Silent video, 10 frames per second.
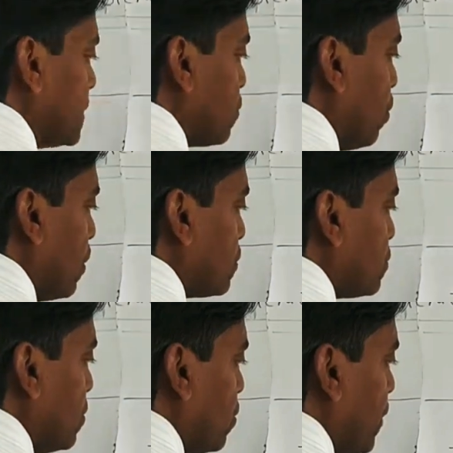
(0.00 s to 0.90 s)
also
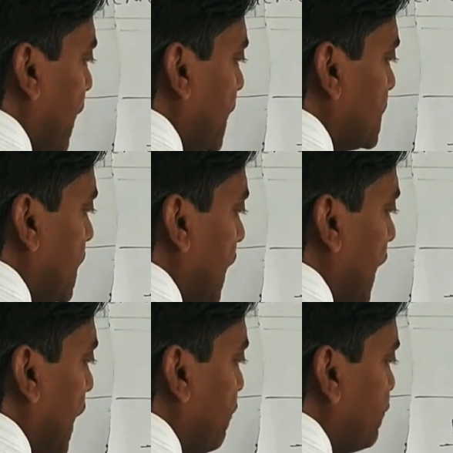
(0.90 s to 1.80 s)
known as
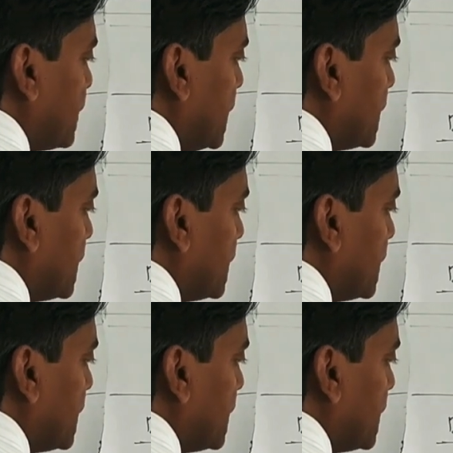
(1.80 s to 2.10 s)
F center.